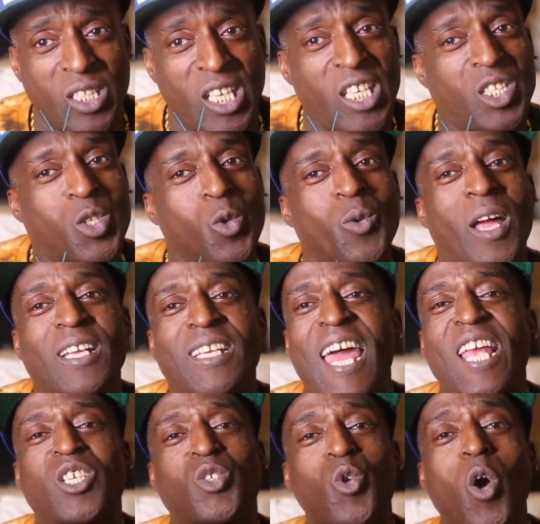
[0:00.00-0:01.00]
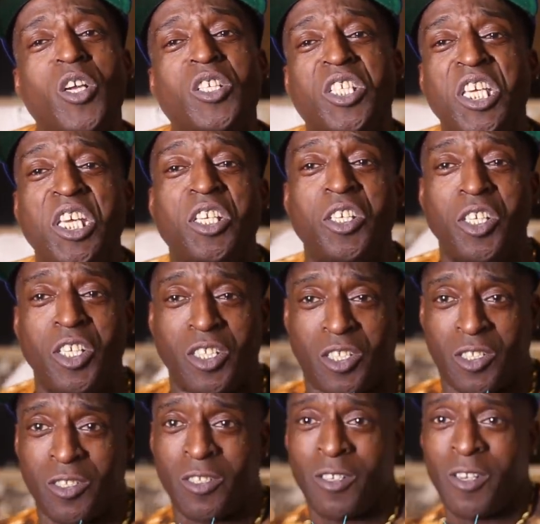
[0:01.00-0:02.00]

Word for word: These two like like Starsky and Hutch.